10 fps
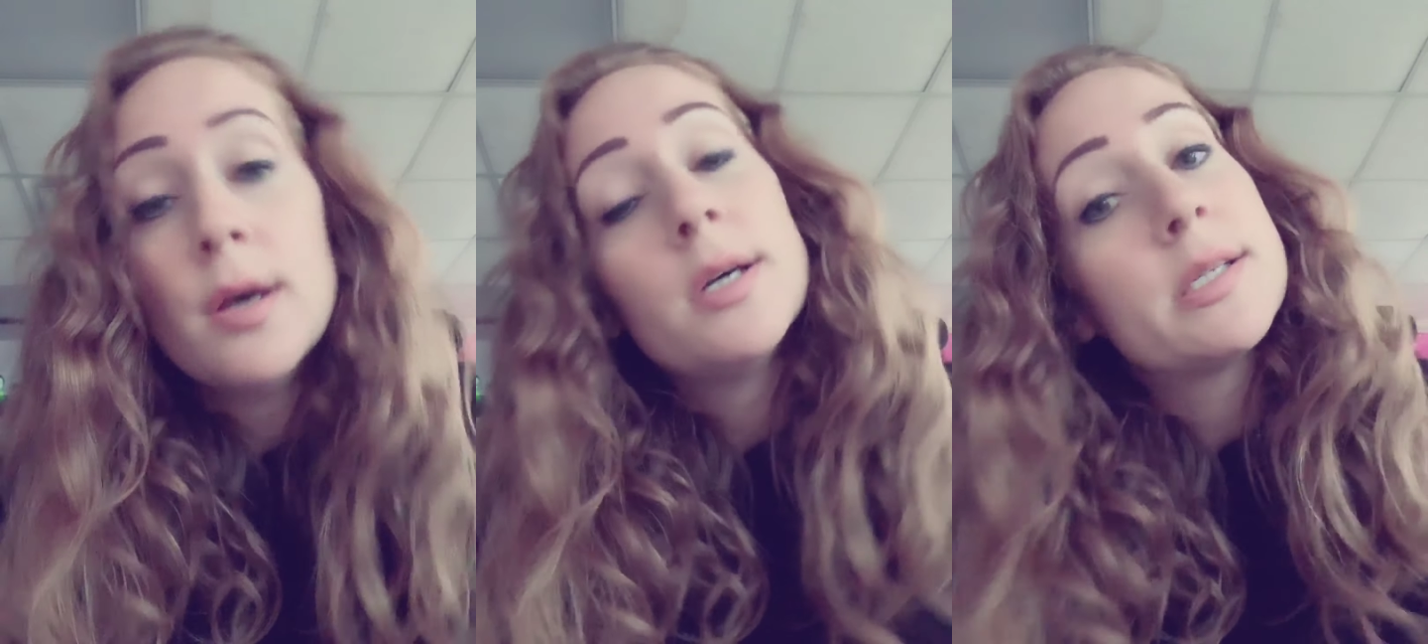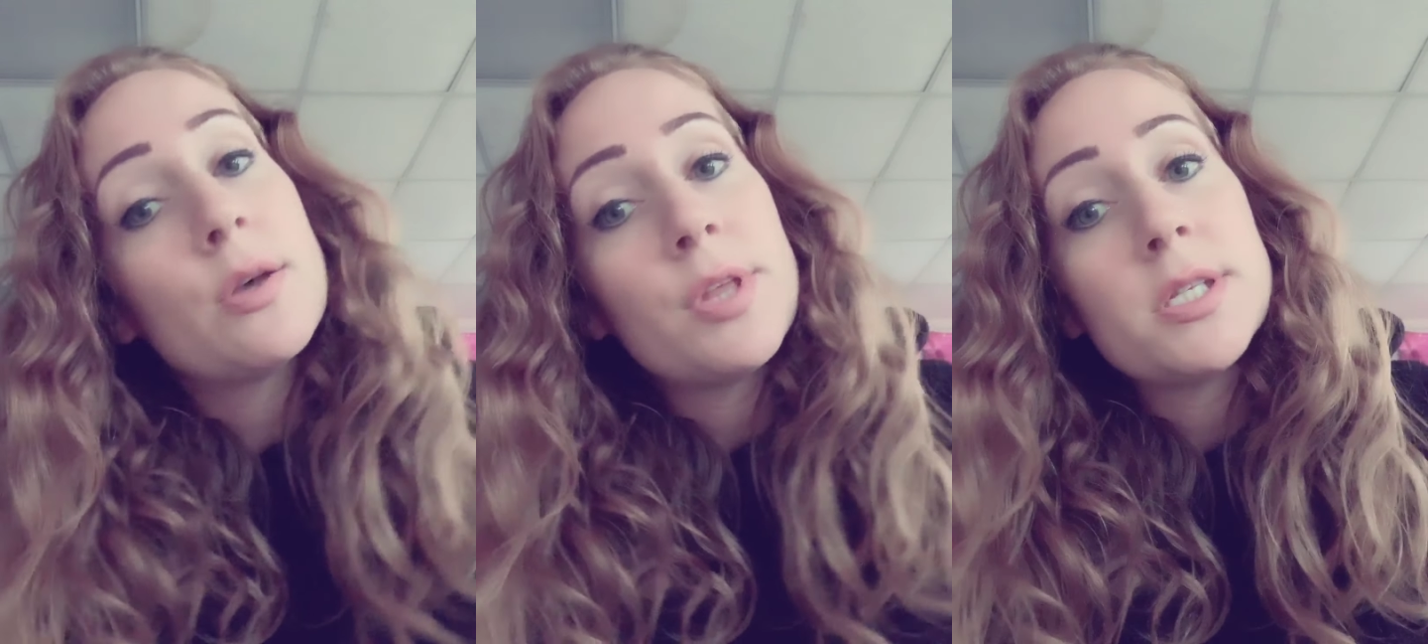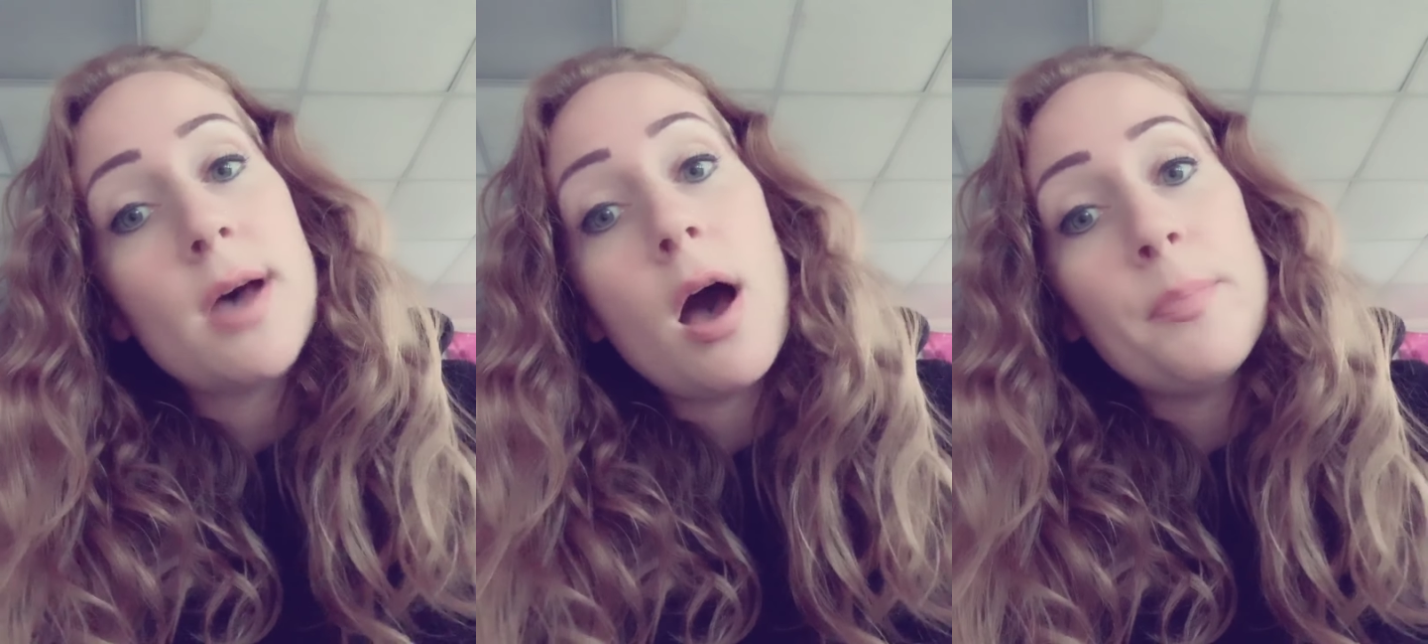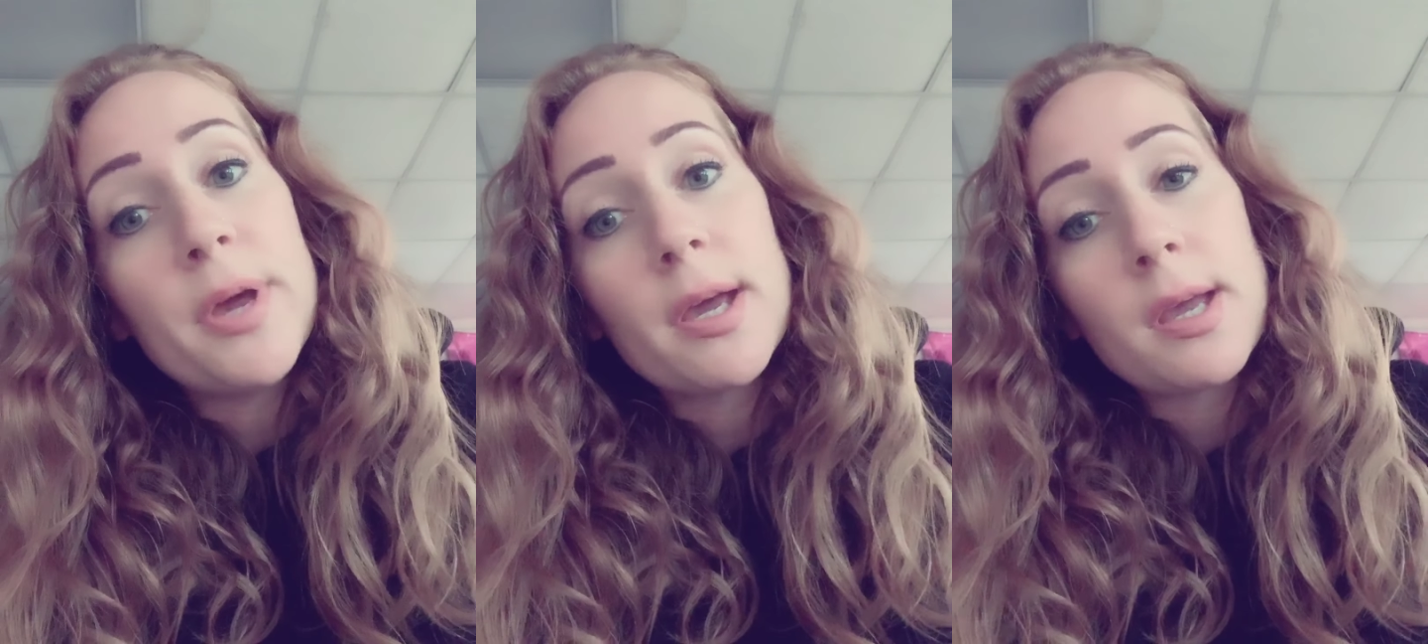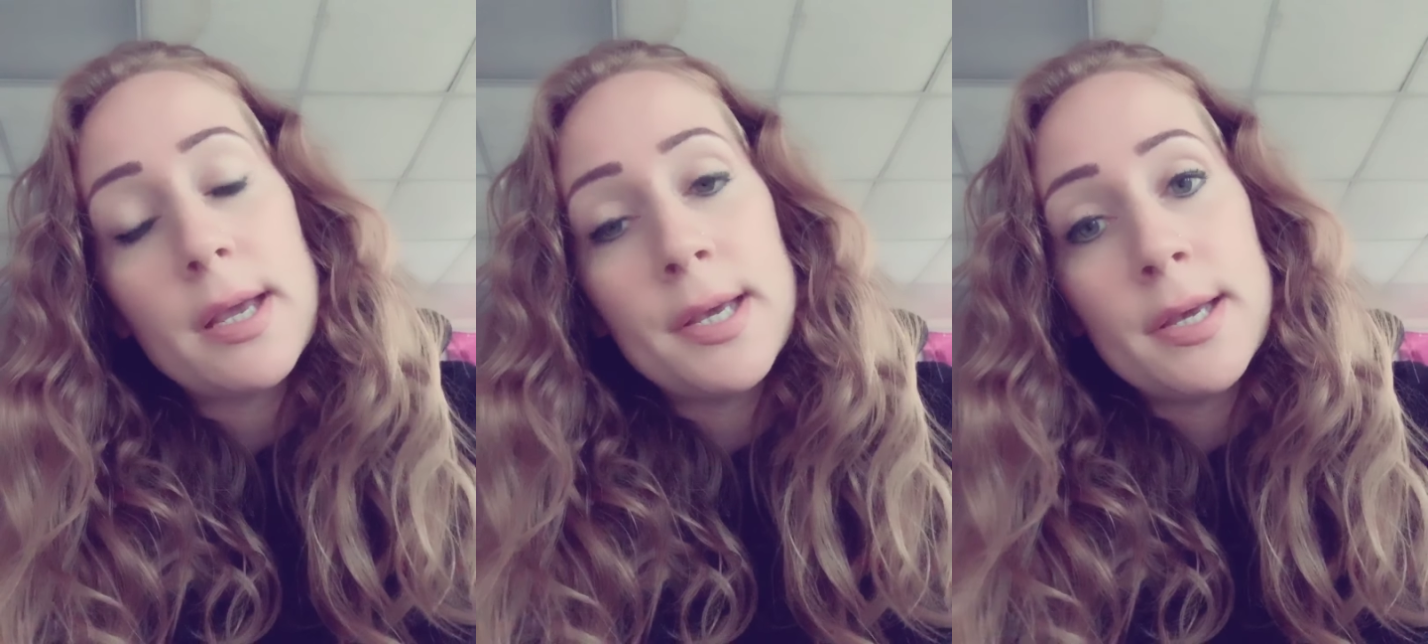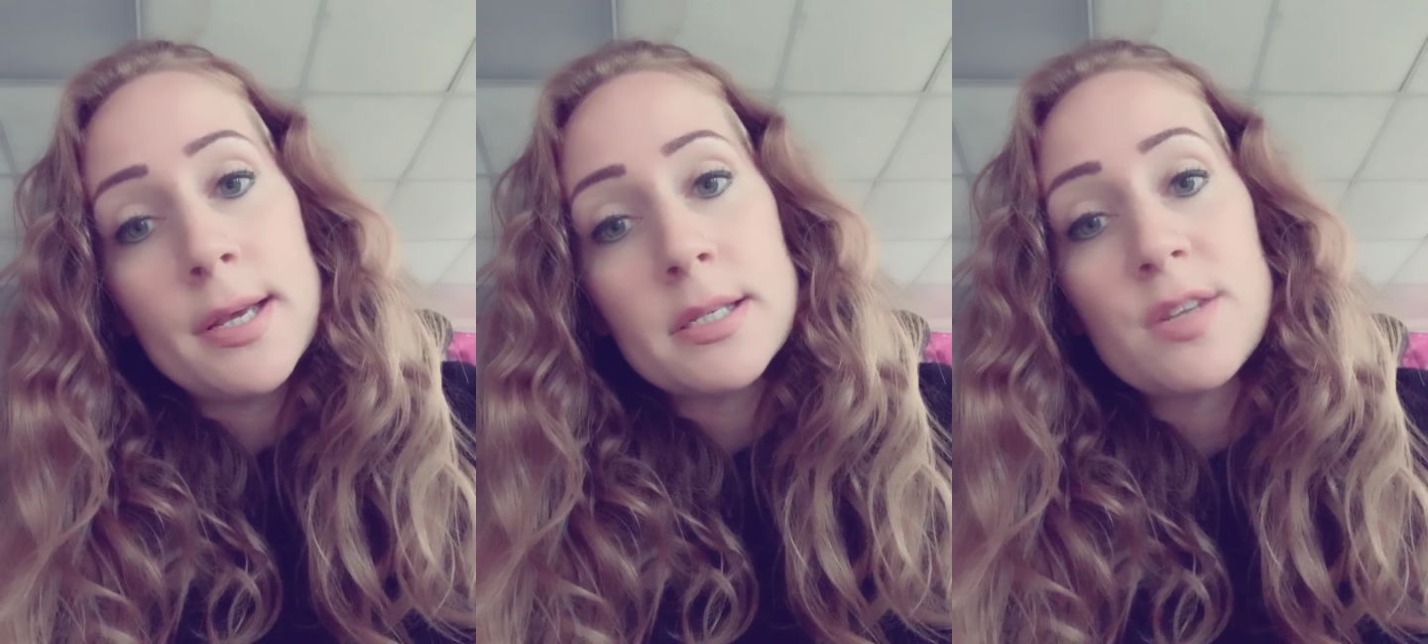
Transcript: So the topic is